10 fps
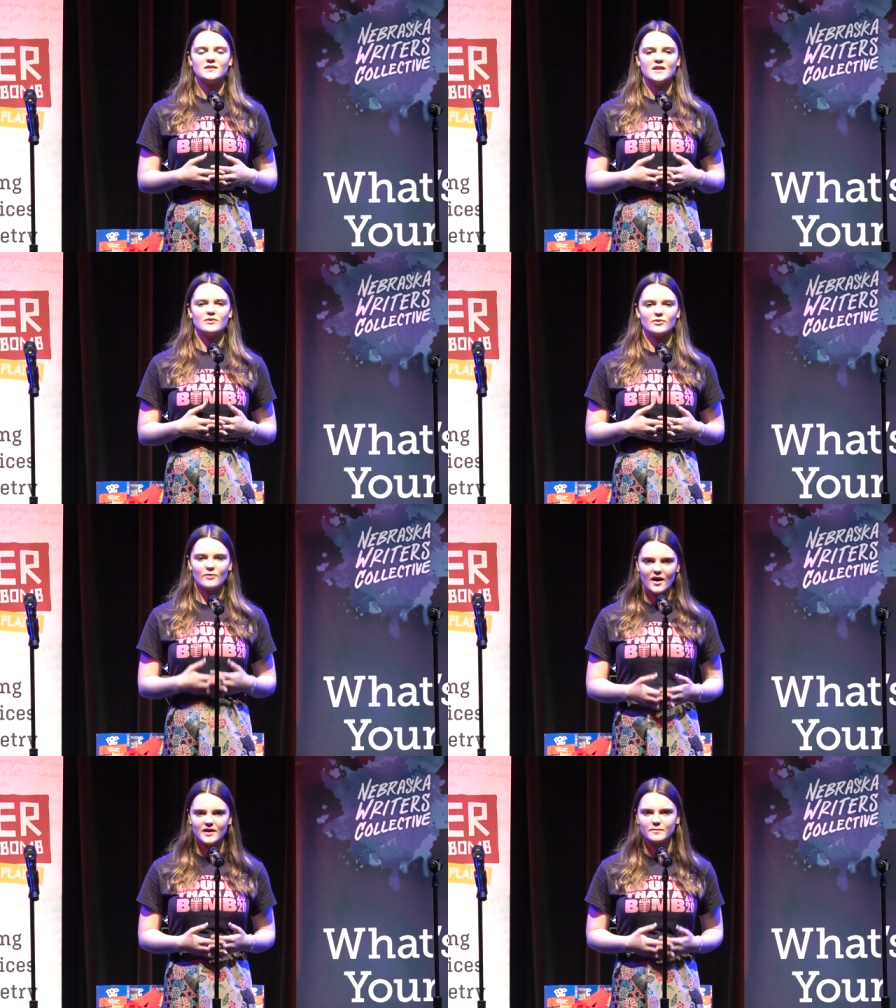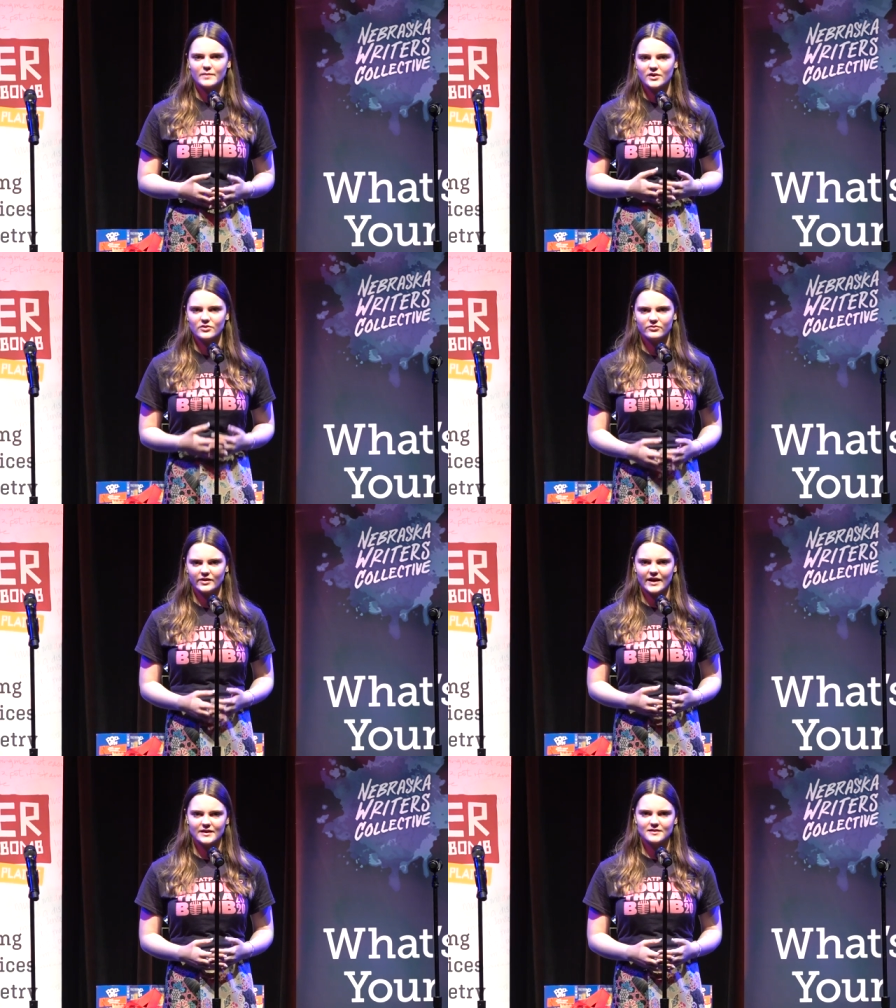They were rotten
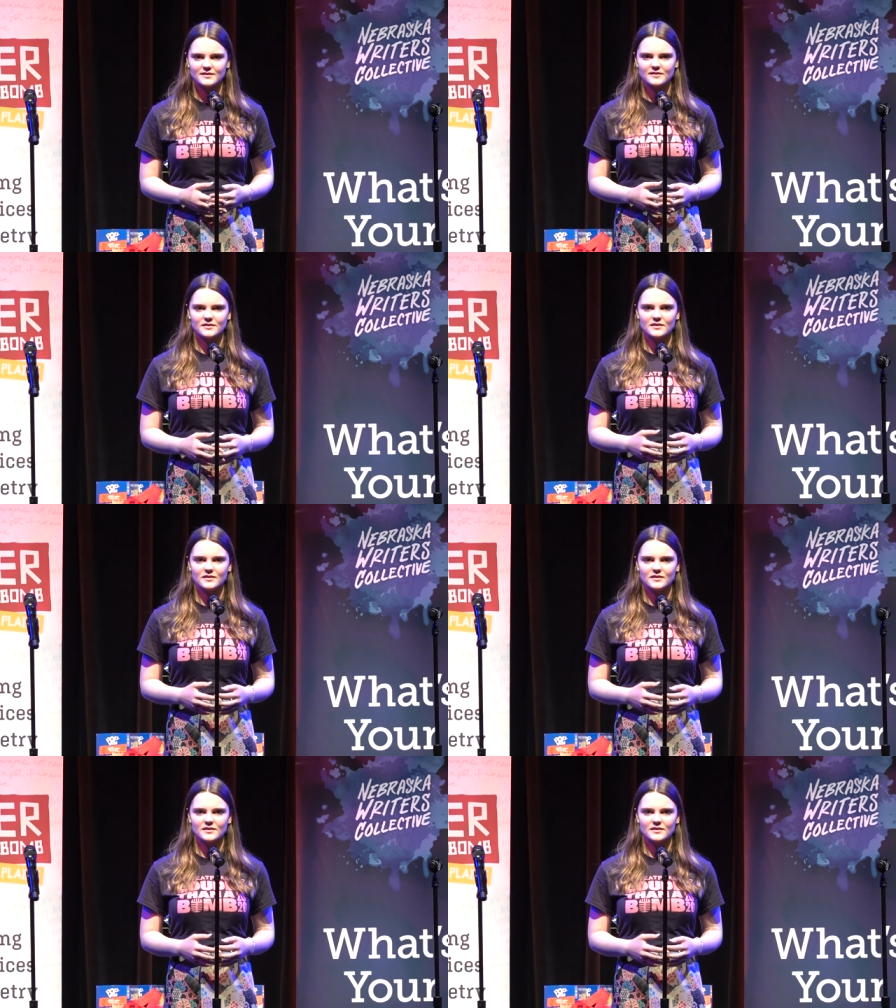butterflies.